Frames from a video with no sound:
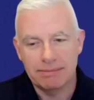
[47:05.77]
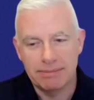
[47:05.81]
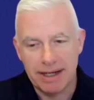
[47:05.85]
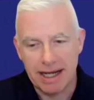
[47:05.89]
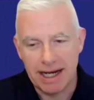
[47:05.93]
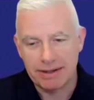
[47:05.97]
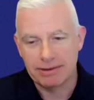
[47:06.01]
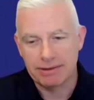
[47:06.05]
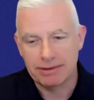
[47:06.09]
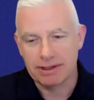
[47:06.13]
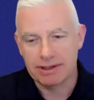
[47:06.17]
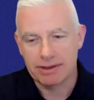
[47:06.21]

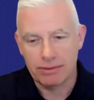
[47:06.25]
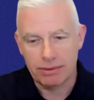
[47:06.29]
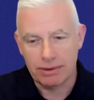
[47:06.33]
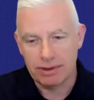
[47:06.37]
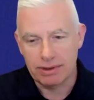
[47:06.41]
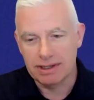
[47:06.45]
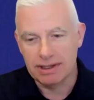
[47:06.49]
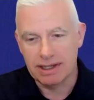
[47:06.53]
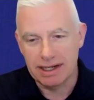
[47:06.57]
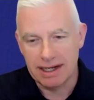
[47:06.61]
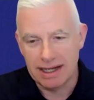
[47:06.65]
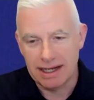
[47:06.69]
Patrick
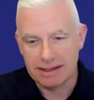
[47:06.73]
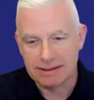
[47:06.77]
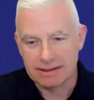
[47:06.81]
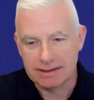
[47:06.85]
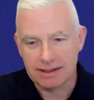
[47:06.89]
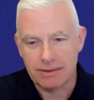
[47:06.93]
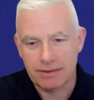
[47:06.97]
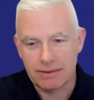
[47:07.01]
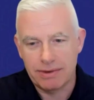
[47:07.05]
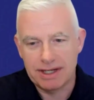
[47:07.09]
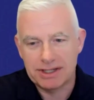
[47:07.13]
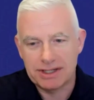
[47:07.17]
Thornton then asked
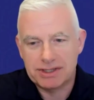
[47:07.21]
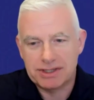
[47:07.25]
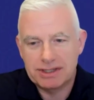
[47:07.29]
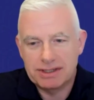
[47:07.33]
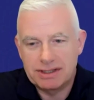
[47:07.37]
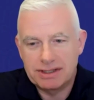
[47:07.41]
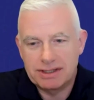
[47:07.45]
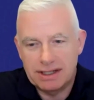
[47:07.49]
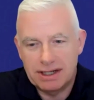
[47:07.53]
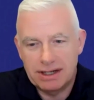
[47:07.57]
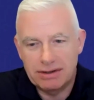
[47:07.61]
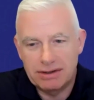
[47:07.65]
the
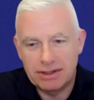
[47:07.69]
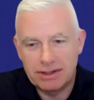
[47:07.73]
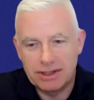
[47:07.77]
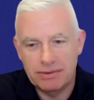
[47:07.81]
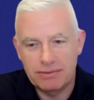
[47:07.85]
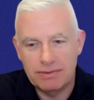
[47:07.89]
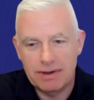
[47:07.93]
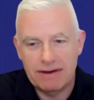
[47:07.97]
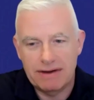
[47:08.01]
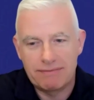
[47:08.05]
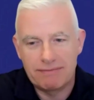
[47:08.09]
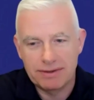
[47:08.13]
question,
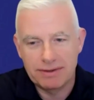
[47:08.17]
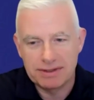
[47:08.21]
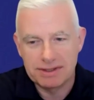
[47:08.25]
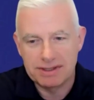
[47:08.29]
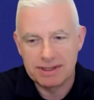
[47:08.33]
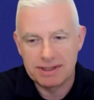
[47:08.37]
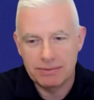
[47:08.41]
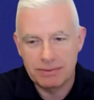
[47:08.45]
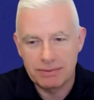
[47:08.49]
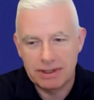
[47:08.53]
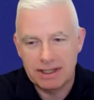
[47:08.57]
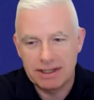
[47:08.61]
you
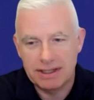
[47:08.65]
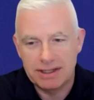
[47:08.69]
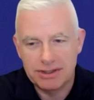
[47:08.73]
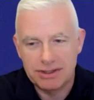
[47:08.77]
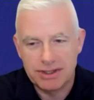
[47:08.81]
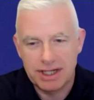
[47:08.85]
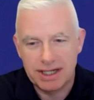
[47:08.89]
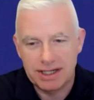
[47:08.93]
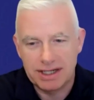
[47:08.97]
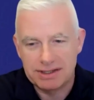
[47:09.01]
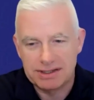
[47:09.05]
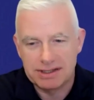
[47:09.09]
referenced that we need
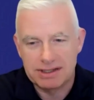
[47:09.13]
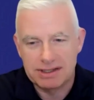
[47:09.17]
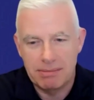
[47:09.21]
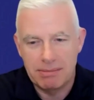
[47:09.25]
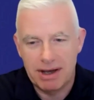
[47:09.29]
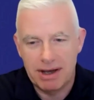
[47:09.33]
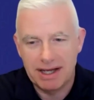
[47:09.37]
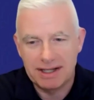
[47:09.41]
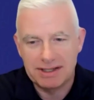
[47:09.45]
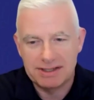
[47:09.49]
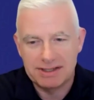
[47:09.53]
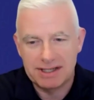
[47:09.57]
to change the
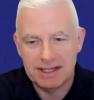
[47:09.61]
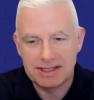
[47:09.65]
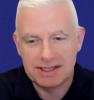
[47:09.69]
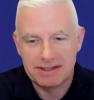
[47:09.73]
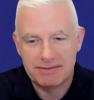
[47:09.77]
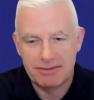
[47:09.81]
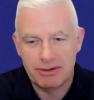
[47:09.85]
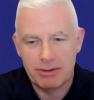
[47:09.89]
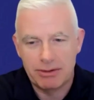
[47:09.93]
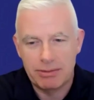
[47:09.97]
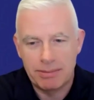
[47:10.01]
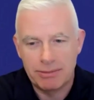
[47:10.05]

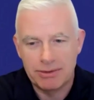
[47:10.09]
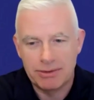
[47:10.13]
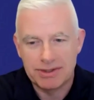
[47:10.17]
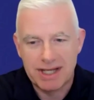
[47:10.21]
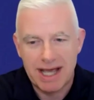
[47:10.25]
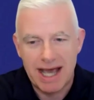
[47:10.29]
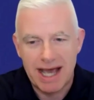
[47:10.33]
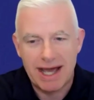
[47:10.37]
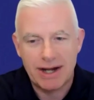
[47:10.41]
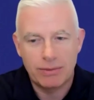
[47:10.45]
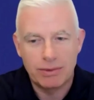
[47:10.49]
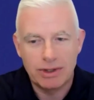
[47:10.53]
mindsets of our
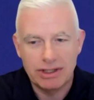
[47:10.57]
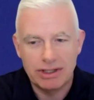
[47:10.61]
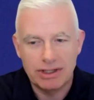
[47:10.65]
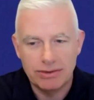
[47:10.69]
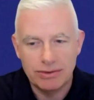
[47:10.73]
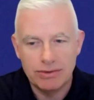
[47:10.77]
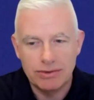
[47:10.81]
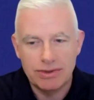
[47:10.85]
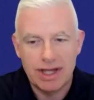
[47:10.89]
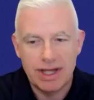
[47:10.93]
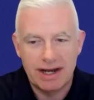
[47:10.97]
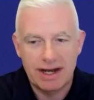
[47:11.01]
members. How do we
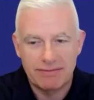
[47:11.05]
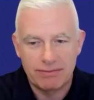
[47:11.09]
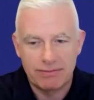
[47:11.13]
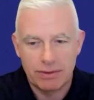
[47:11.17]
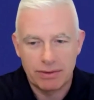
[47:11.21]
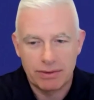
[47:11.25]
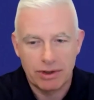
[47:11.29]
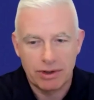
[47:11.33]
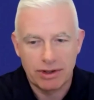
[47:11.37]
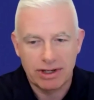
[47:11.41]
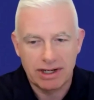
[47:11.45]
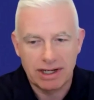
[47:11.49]
do that if
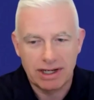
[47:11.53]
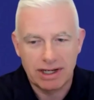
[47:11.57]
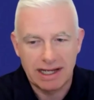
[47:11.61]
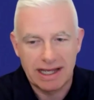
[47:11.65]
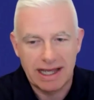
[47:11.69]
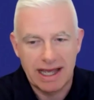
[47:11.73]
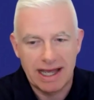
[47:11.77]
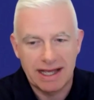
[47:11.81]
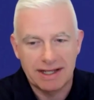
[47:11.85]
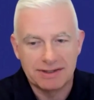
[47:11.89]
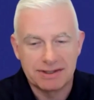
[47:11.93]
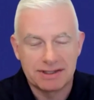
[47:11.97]
we're working
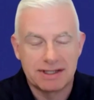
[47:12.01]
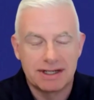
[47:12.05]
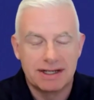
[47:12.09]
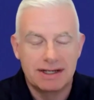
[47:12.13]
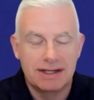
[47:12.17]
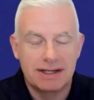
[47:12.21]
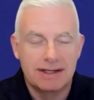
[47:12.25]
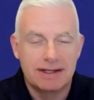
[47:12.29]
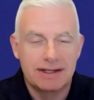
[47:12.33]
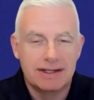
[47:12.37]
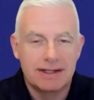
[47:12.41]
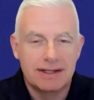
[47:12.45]
against
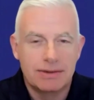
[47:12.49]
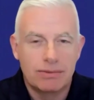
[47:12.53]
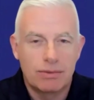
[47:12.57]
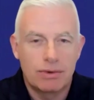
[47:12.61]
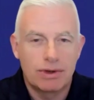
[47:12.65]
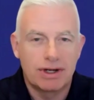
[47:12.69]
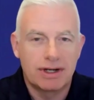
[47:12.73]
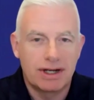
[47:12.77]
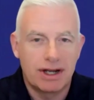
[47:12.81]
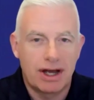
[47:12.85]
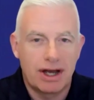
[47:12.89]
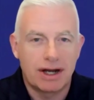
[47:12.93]

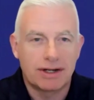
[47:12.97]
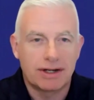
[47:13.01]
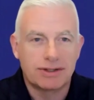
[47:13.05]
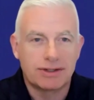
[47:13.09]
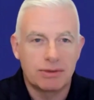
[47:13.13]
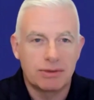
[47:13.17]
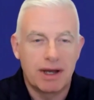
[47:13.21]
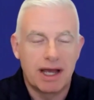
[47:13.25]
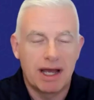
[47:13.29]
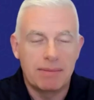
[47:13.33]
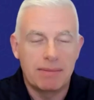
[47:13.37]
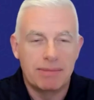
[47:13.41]
what a
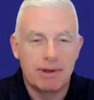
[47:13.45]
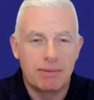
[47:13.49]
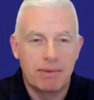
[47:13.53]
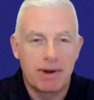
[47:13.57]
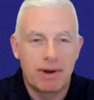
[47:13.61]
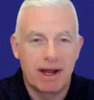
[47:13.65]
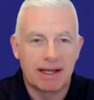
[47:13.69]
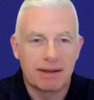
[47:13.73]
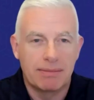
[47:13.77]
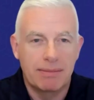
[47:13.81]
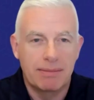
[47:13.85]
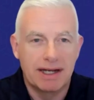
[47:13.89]
doctor might be
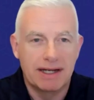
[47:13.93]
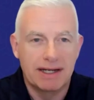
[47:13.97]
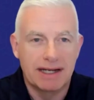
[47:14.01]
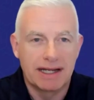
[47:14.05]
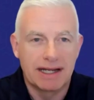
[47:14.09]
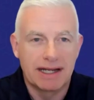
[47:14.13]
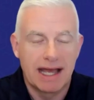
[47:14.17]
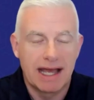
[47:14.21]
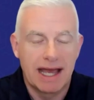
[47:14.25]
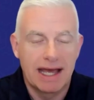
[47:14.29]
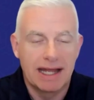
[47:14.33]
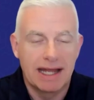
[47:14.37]

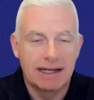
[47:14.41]
recommending?